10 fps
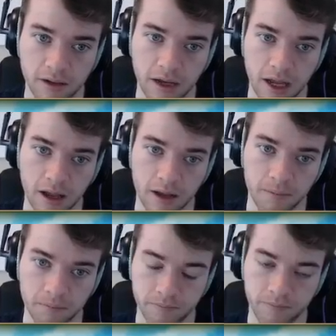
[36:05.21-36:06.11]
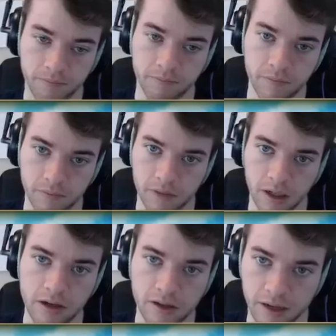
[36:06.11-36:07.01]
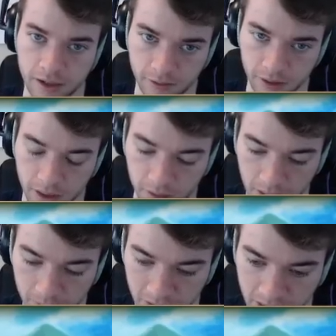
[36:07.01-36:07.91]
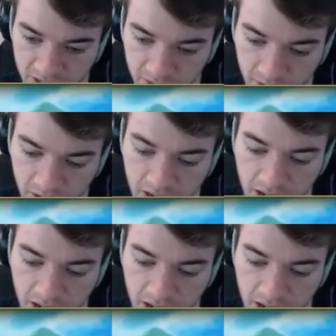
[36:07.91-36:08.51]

Um, I should knock you out. Yeah, I'm going to knock you out.